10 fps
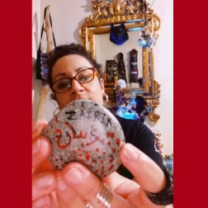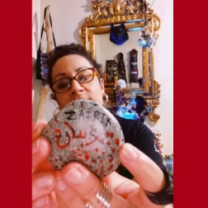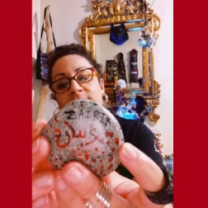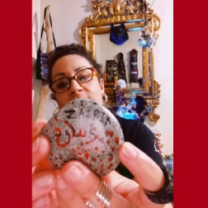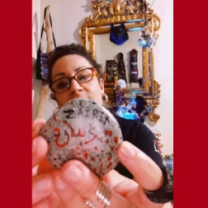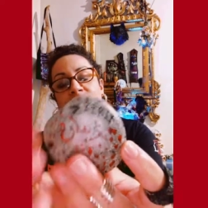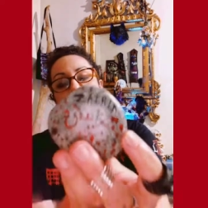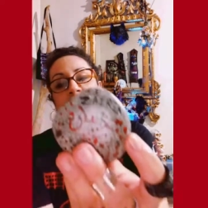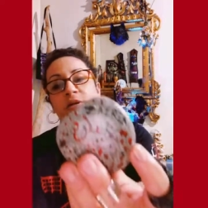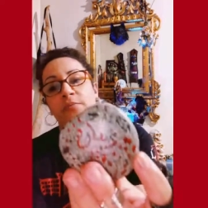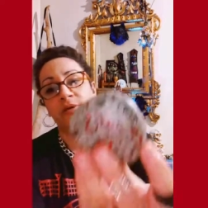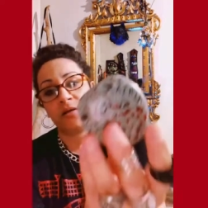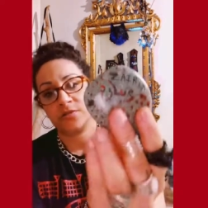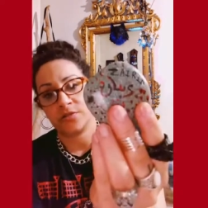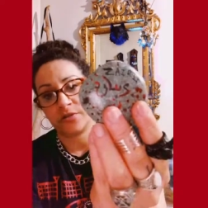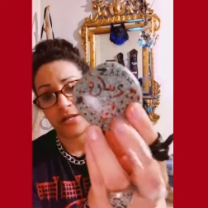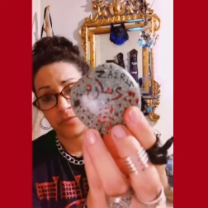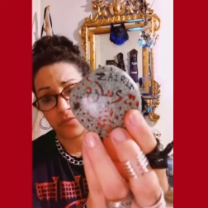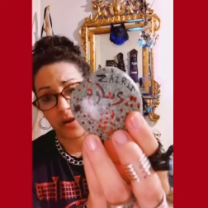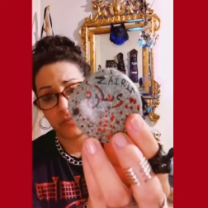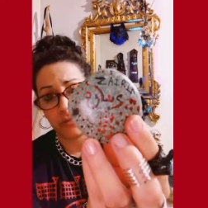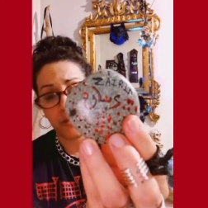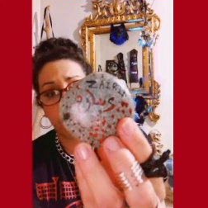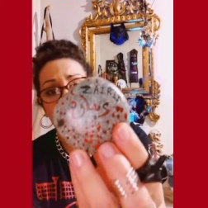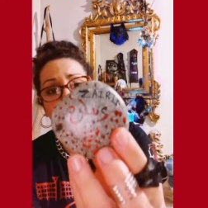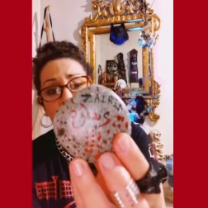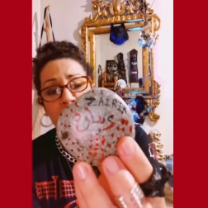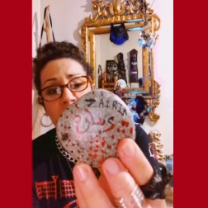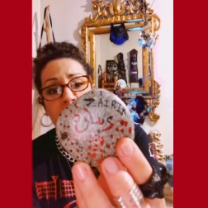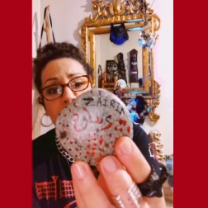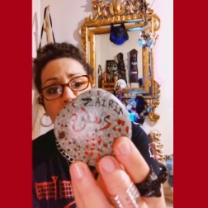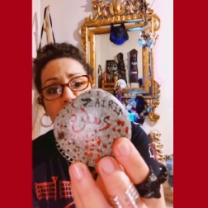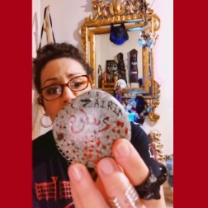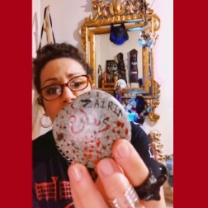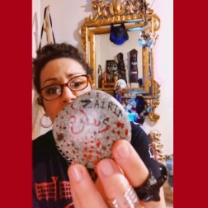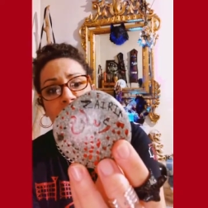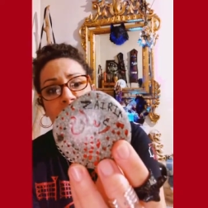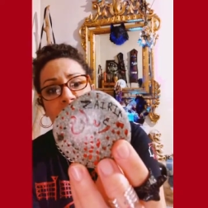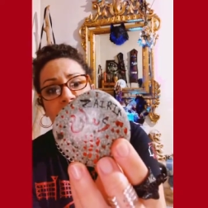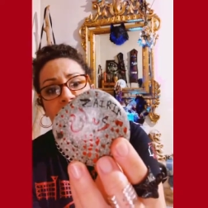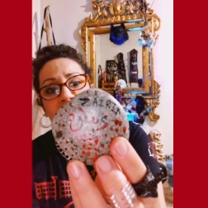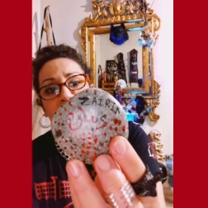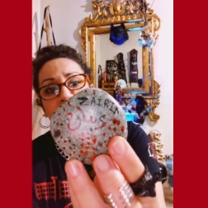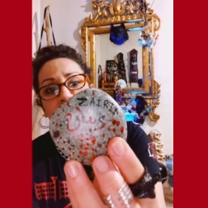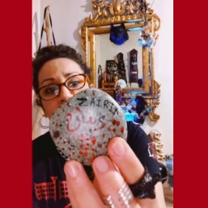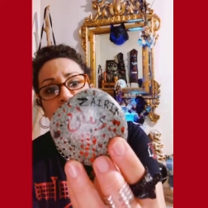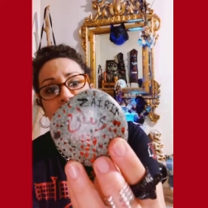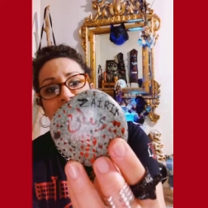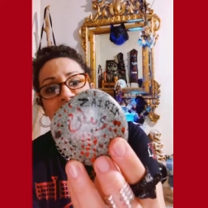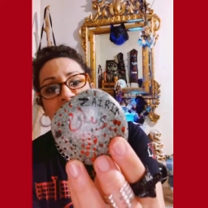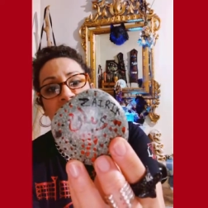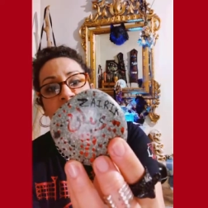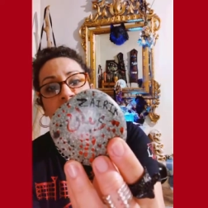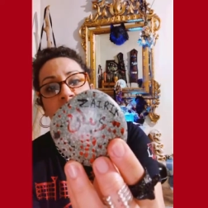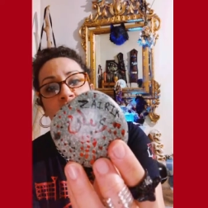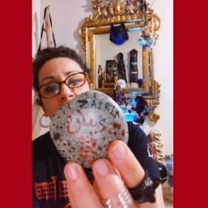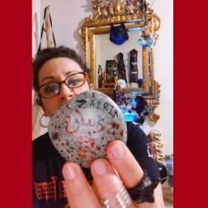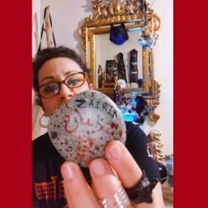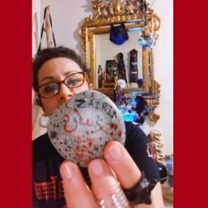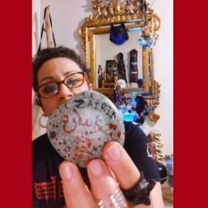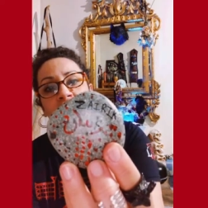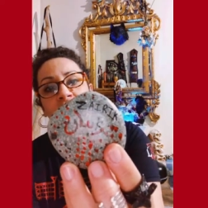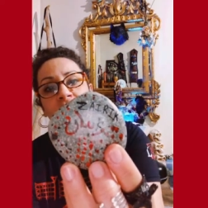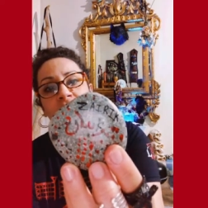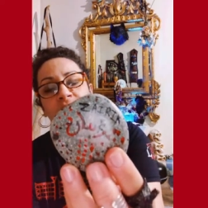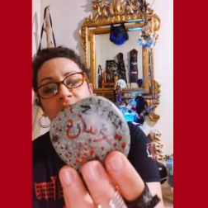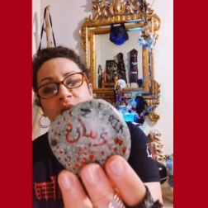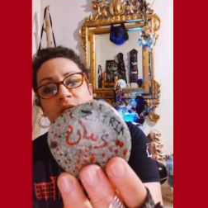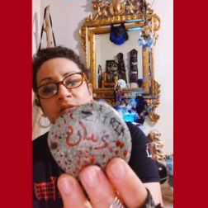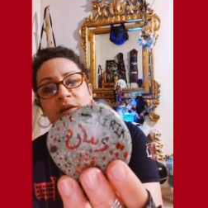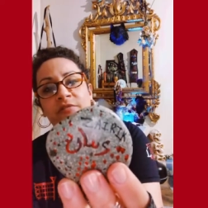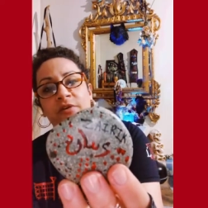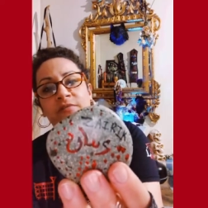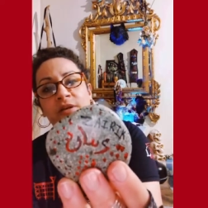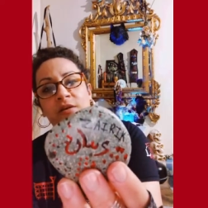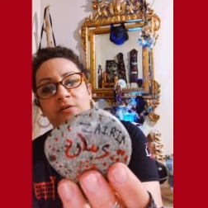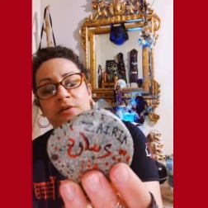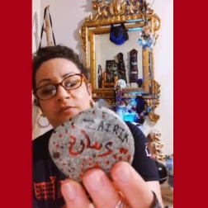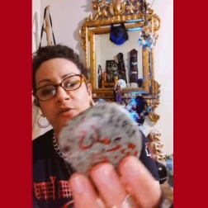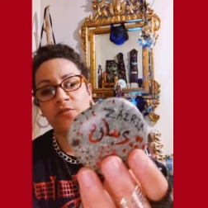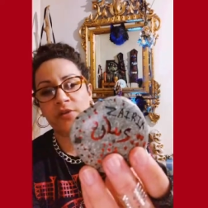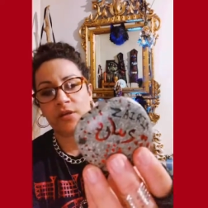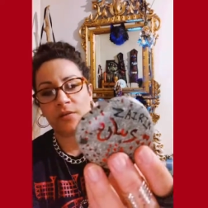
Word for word: See, I'm still trying to pronounce their names properly. Um, Tar Tayuv. V, Tavivi, Tavivi,